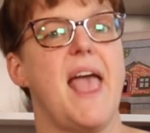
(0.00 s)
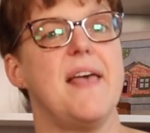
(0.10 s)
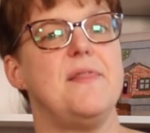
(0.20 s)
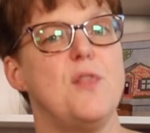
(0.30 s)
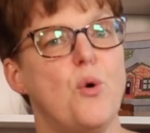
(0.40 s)

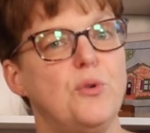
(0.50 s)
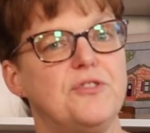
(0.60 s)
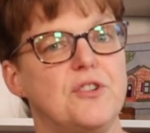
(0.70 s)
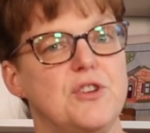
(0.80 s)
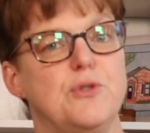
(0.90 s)
and
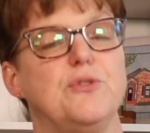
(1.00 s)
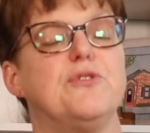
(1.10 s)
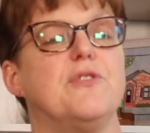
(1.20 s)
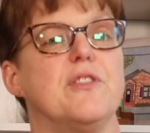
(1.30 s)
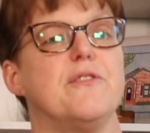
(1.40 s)
those are used
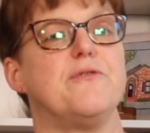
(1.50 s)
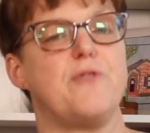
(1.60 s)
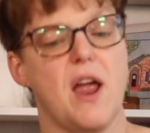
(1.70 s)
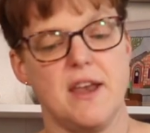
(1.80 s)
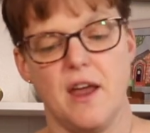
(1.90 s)
for the
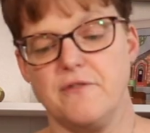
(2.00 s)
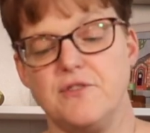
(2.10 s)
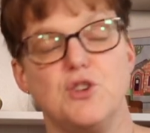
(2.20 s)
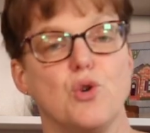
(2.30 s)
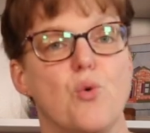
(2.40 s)
front of
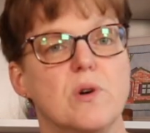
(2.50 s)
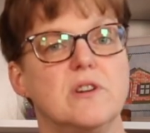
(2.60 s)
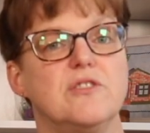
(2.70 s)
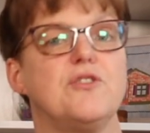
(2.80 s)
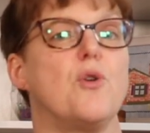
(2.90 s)

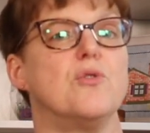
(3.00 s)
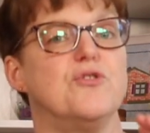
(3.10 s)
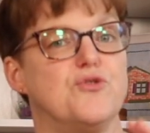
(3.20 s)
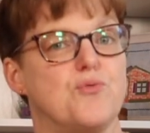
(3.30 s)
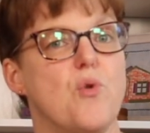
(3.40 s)
doors or
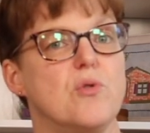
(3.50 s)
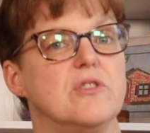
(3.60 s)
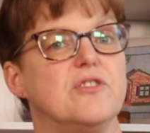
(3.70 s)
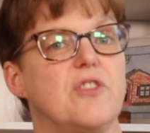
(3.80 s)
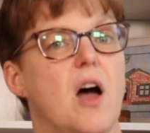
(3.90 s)

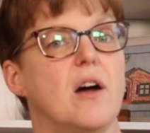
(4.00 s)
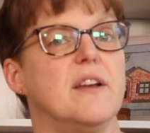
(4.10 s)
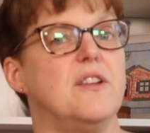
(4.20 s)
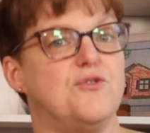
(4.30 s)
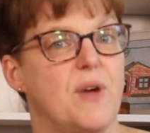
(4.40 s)
drawers
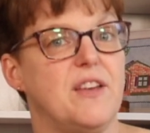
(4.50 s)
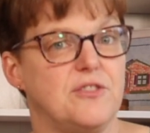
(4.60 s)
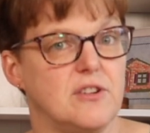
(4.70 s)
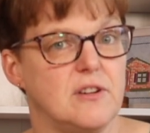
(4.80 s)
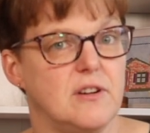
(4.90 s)
on a
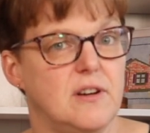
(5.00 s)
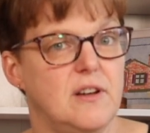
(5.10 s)
dresser.